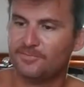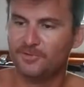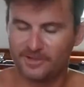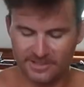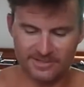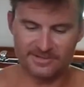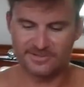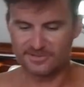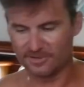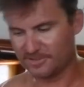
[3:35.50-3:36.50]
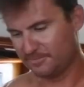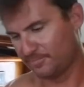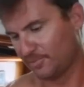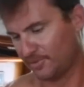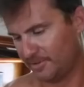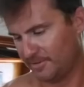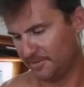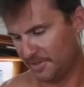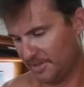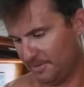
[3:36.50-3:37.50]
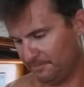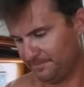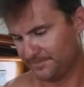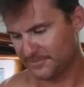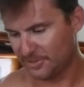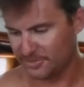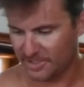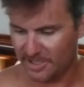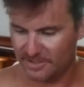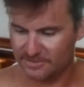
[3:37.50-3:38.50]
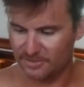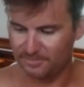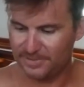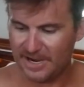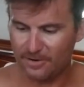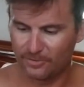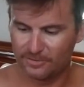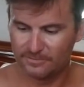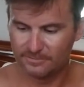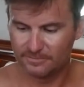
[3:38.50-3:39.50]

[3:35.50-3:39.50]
from looking at this circuit board, you got your power,